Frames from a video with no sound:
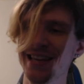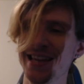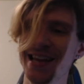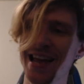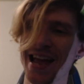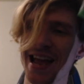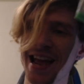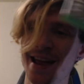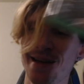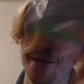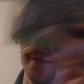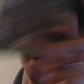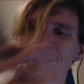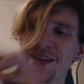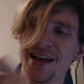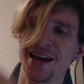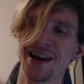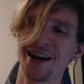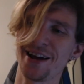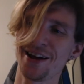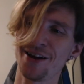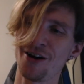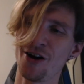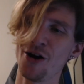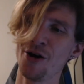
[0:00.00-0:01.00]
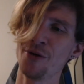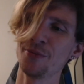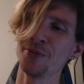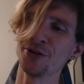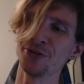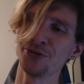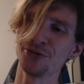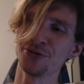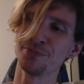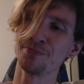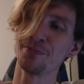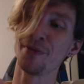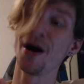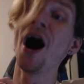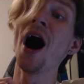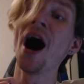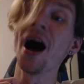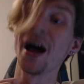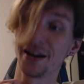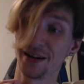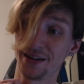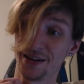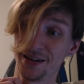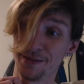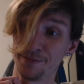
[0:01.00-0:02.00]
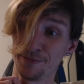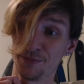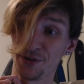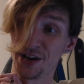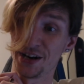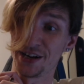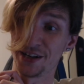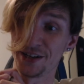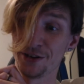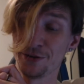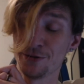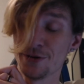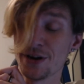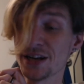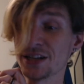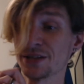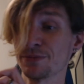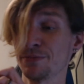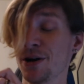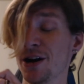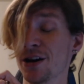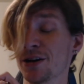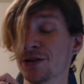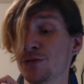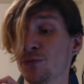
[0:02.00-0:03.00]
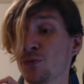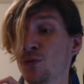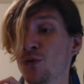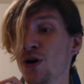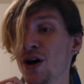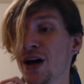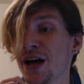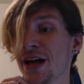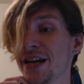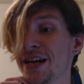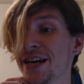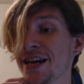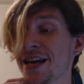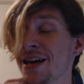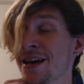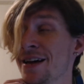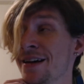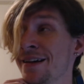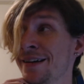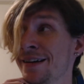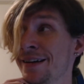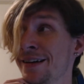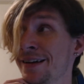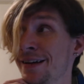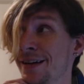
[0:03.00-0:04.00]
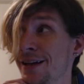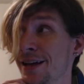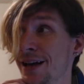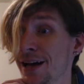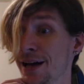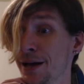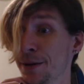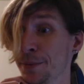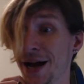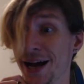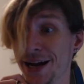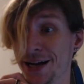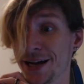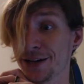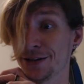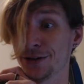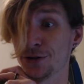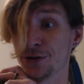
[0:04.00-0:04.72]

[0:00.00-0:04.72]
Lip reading: game that I almost bought a brand new Xbox One back in